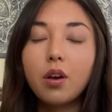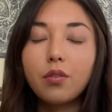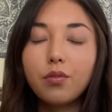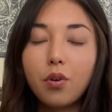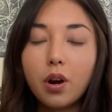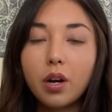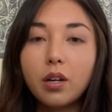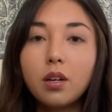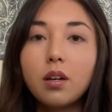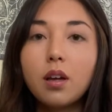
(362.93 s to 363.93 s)
4.
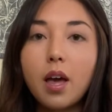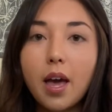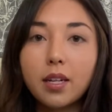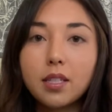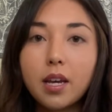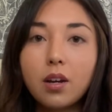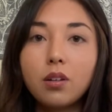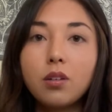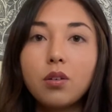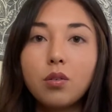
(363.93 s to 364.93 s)
Exhale,
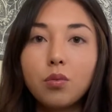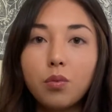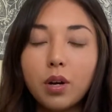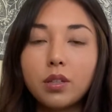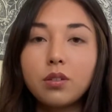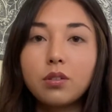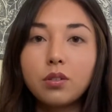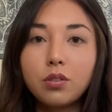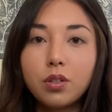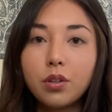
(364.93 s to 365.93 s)
1,
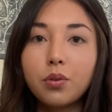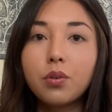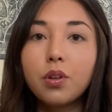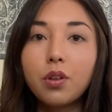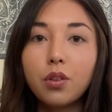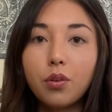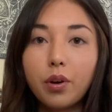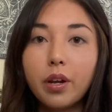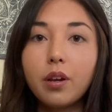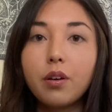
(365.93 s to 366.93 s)
2,
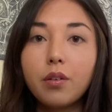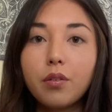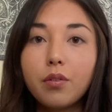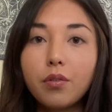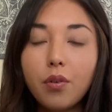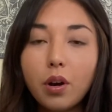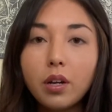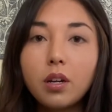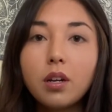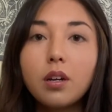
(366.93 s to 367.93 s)
3, 4.
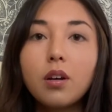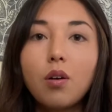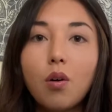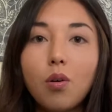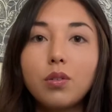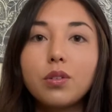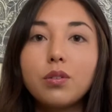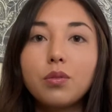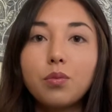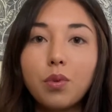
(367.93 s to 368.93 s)
Hold,
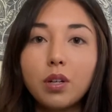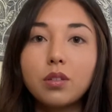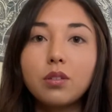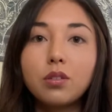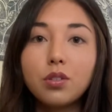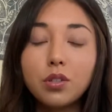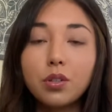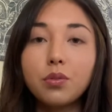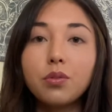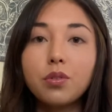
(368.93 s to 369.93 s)
1,
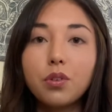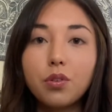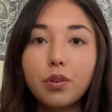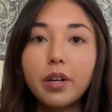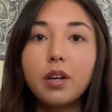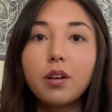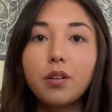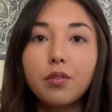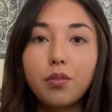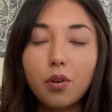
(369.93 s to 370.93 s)
2, 3,
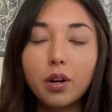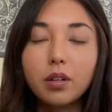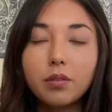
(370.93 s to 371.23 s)
4.